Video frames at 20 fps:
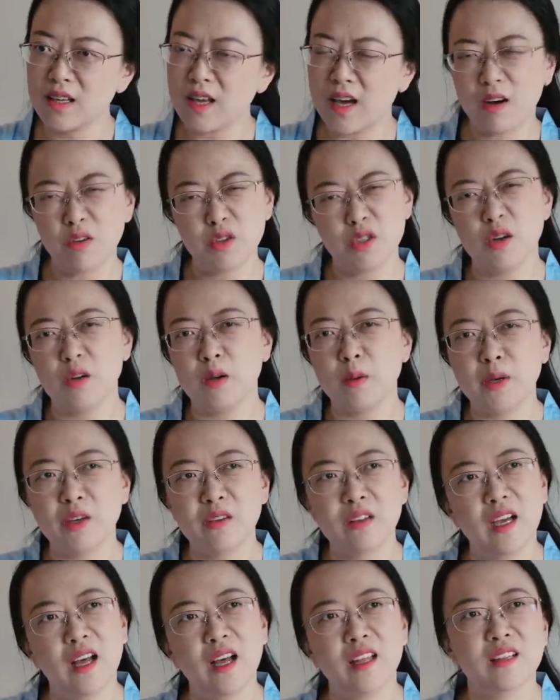yeah, I'll talk about
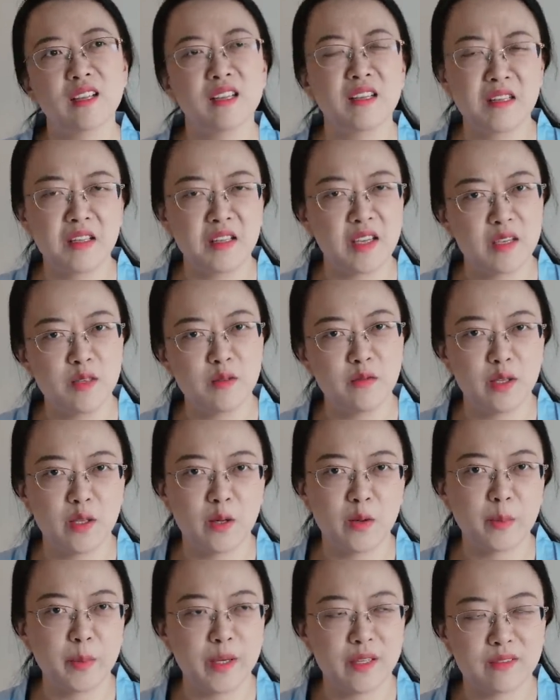that in the next
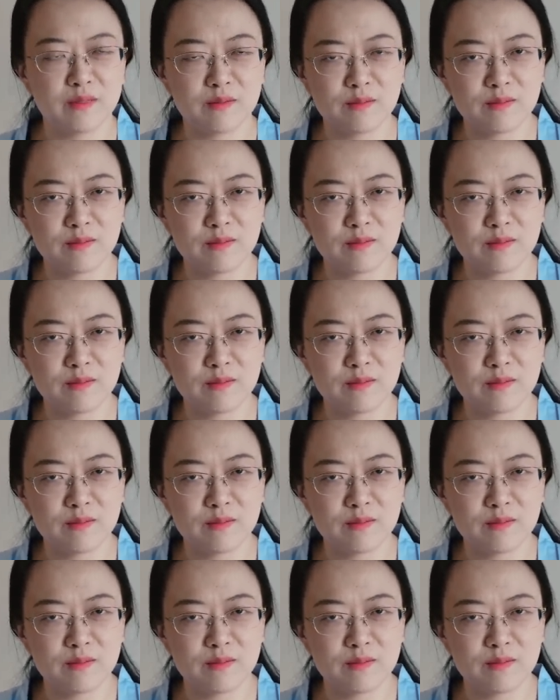video, but